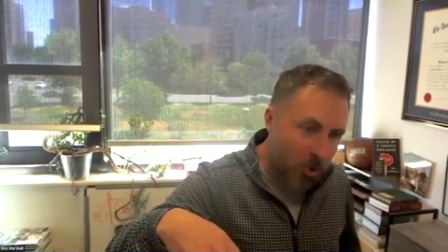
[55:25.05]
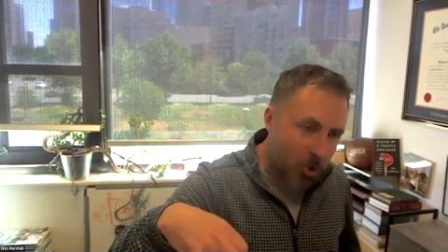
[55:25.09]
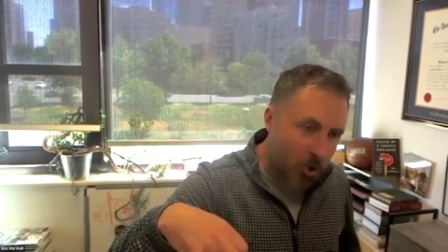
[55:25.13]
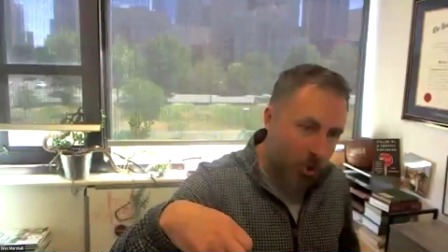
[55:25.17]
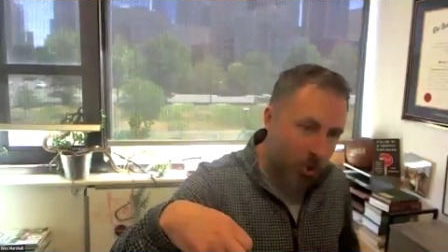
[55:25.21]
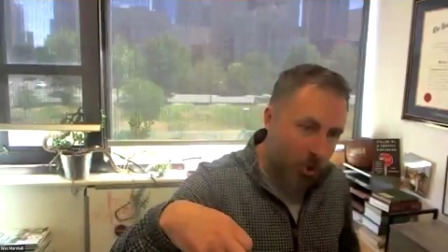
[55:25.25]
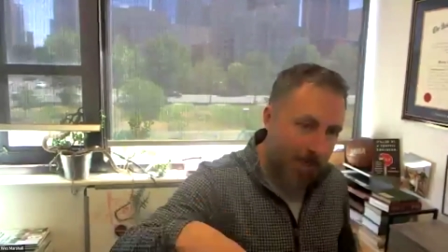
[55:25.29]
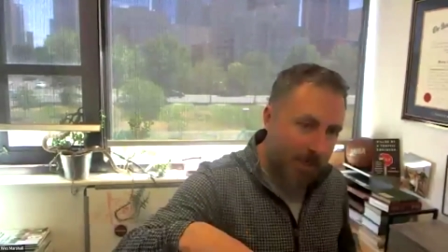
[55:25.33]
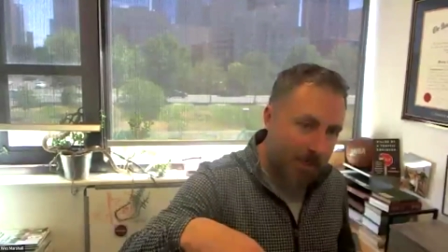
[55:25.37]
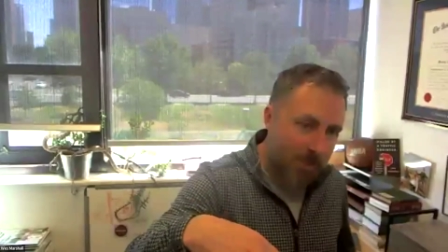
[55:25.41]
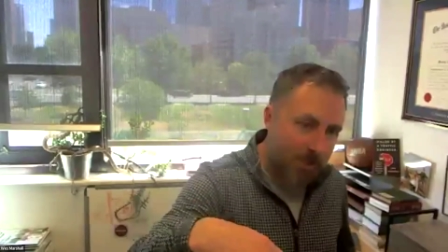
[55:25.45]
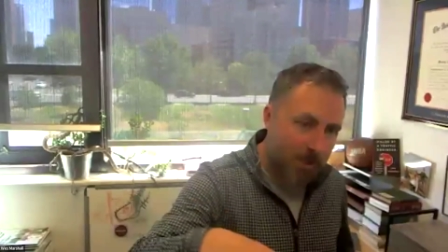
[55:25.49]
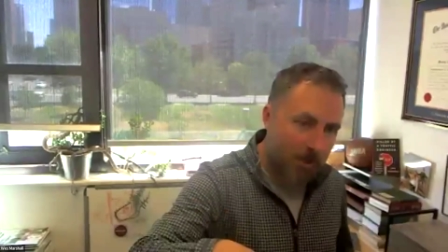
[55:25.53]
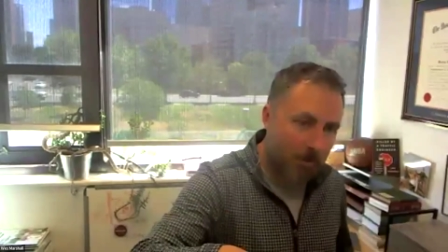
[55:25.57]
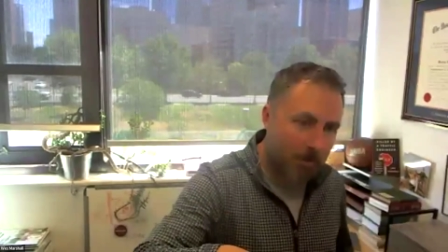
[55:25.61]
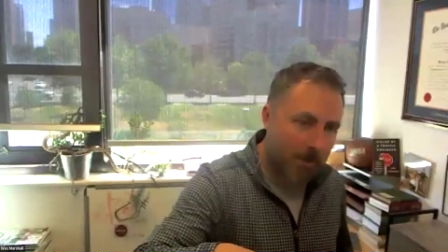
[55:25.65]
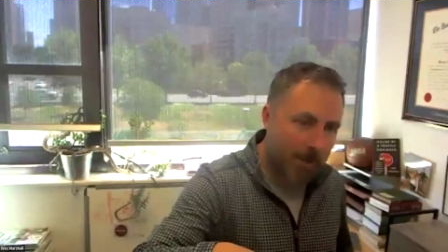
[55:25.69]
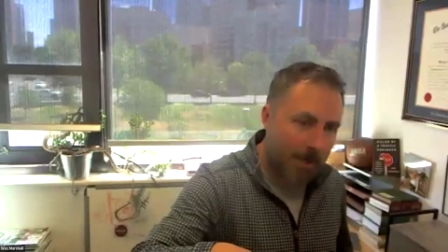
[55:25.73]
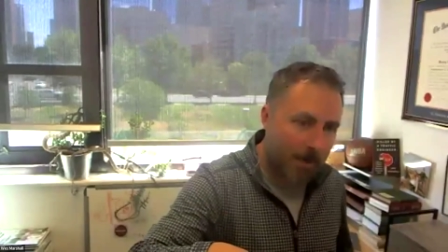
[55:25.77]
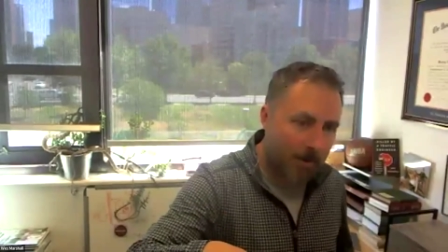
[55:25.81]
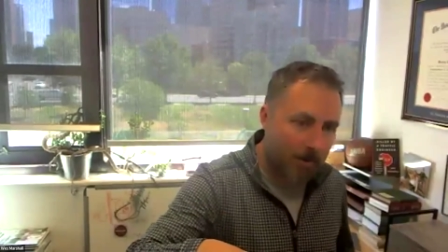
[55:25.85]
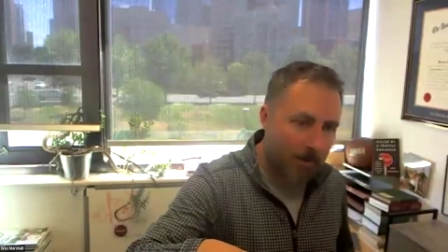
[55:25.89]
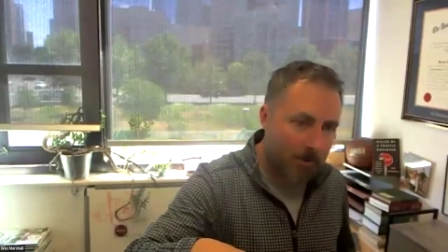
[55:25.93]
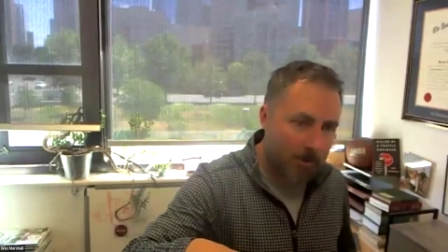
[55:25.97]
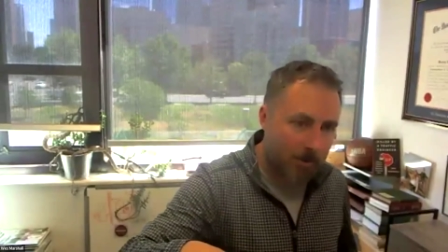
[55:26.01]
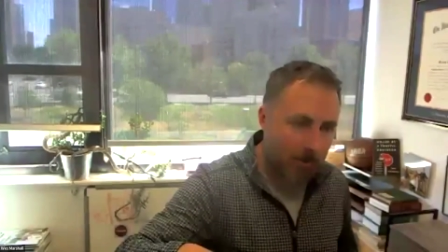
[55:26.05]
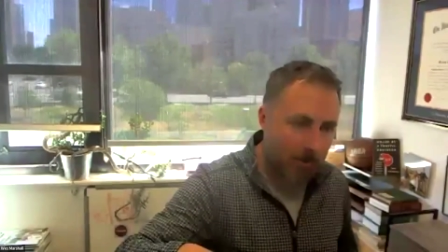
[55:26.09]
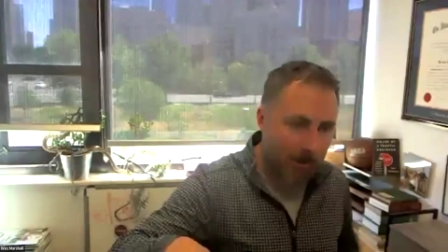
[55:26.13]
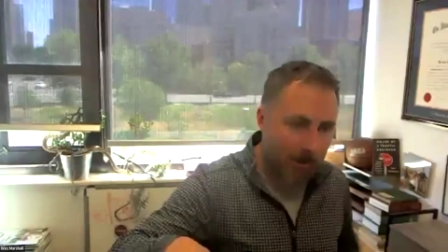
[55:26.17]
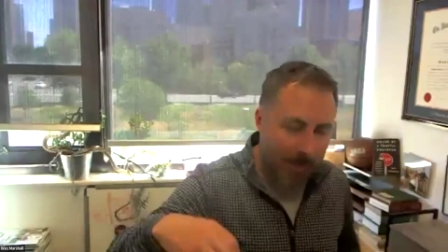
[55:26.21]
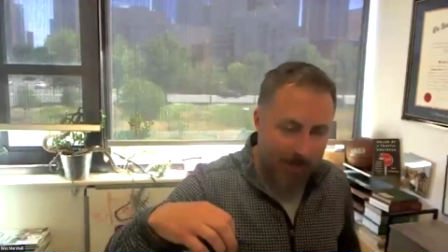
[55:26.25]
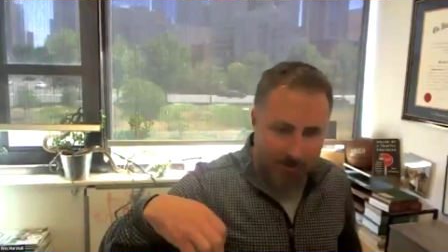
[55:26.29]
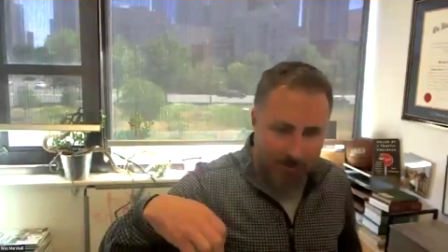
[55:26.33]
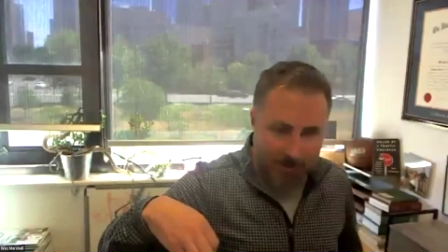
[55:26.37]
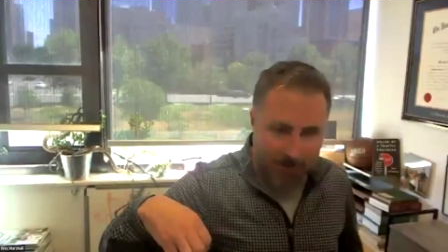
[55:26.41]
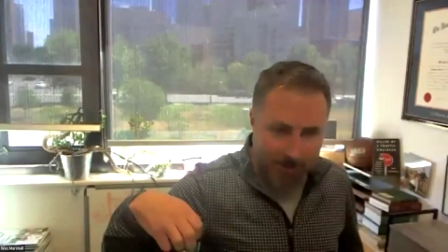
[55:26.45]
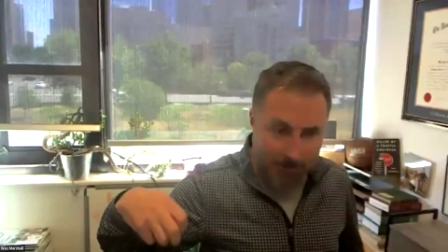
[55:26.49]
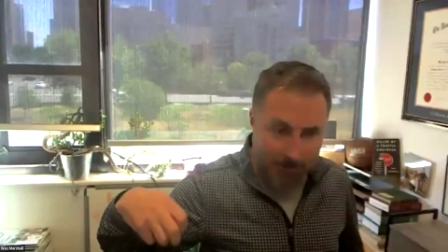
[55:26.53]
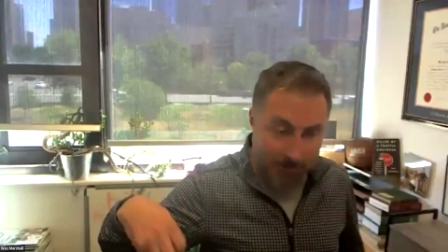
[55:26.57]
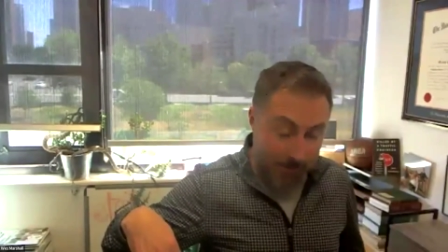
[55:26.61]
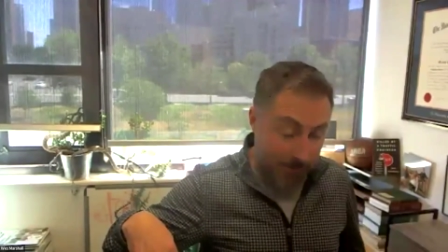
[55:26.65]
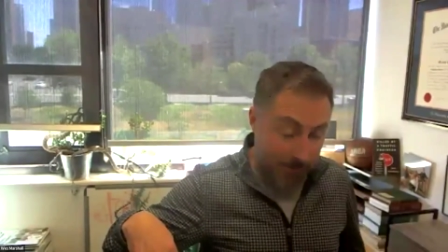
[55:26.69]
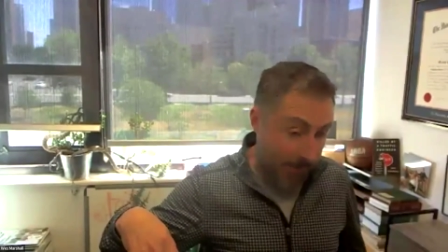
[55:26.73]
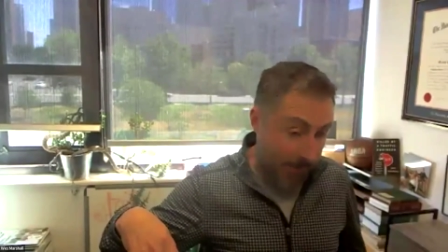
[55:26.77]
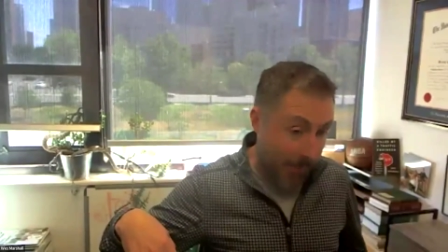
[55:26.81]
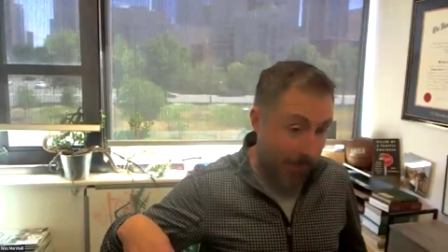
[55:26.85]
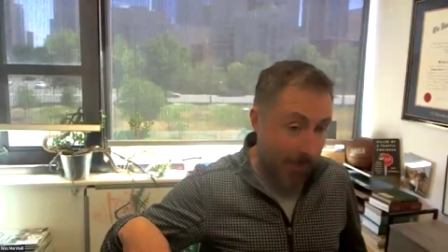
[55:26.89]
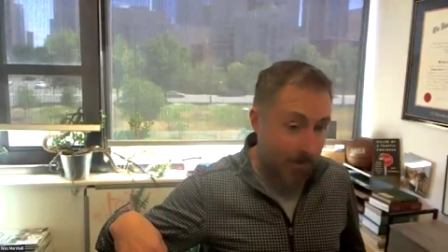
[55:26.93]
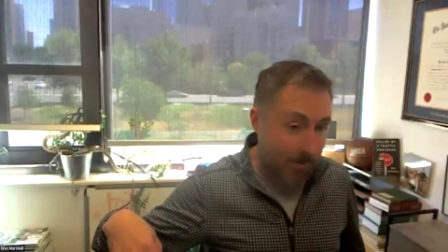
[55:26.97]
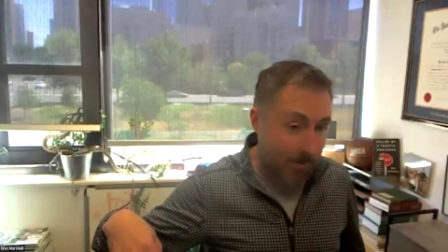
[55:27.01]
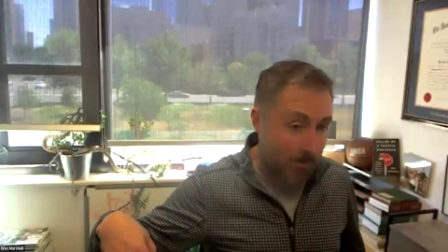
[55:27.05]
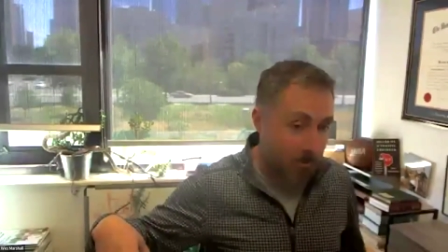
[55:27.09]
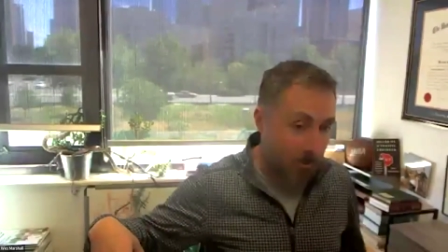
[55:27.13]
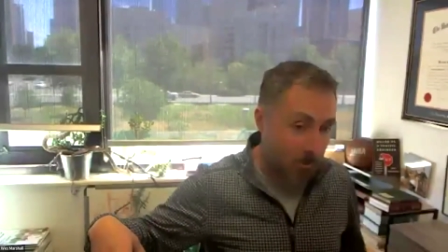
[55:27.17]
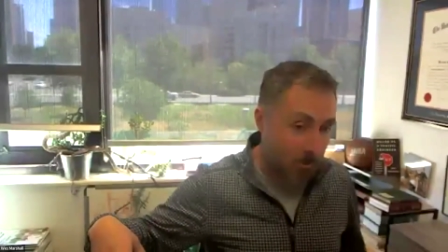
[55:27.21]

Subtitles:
change their character as they get